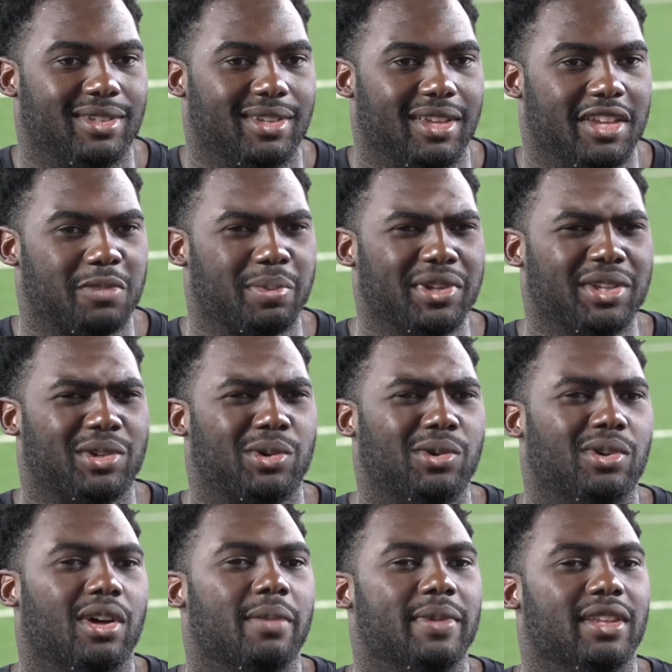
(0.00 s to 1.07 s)
It's pretty
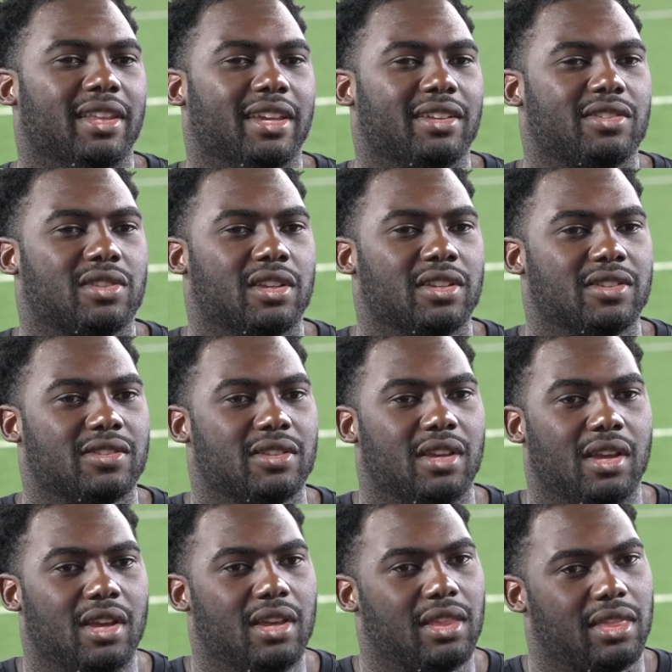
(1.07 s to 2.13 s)
cool. I mean, like, says
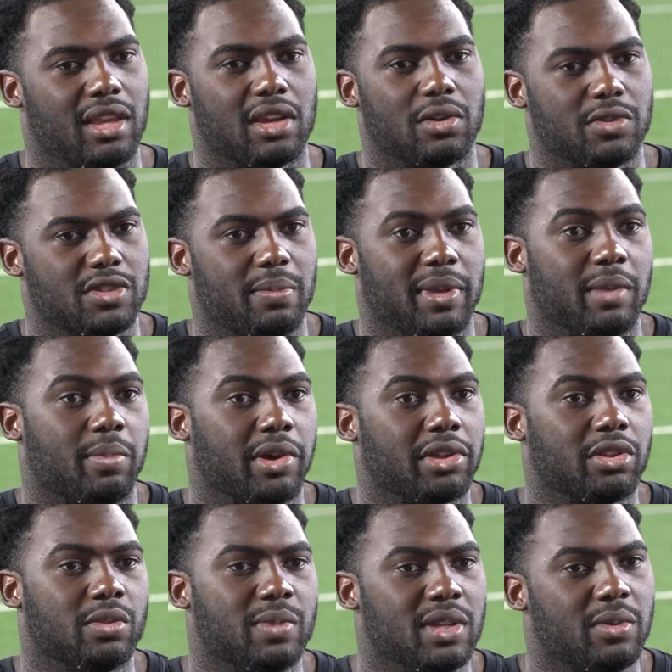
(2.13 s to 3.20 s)
Thayer was a big
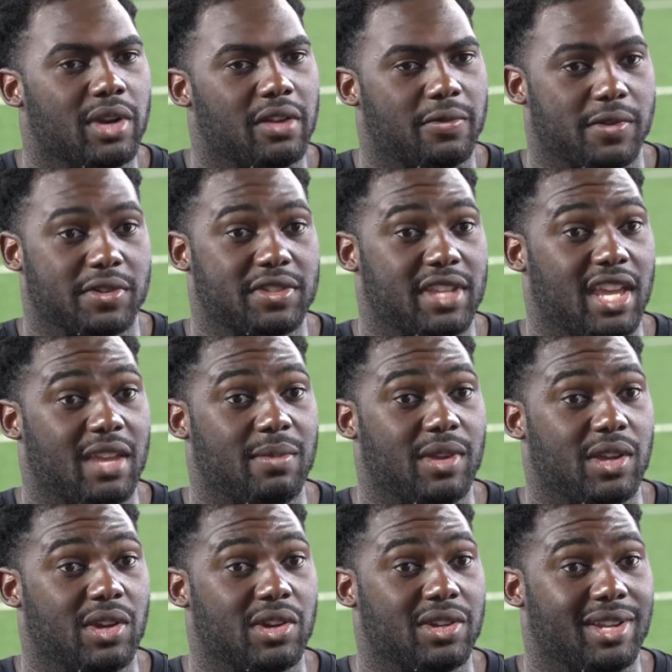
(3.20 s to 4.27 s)
brother to me when I first came
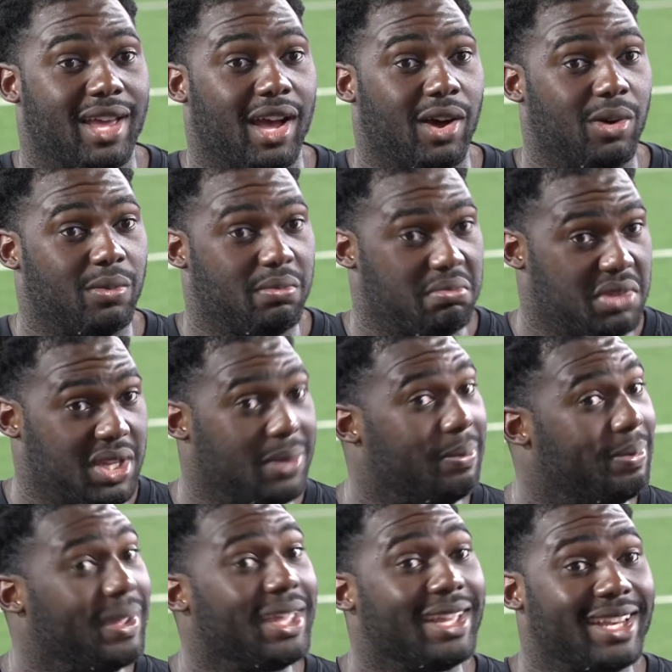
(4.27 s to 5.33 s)
here, and now me
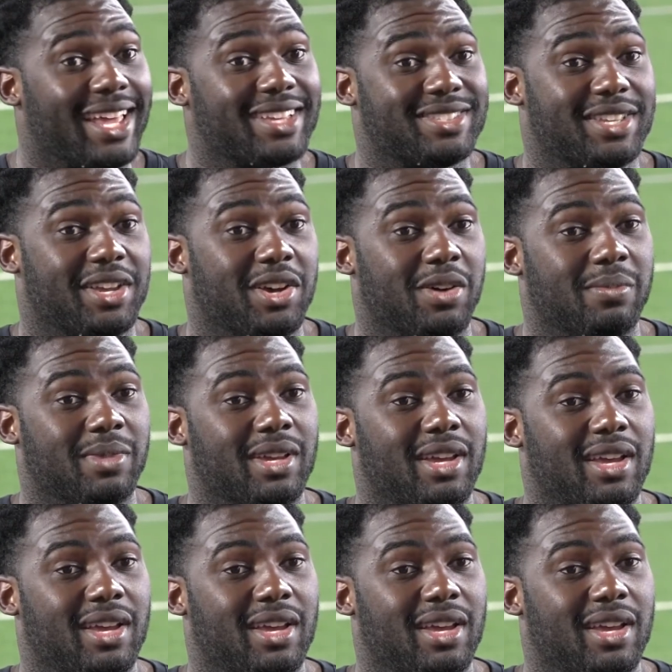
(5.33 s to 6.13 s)
being next to him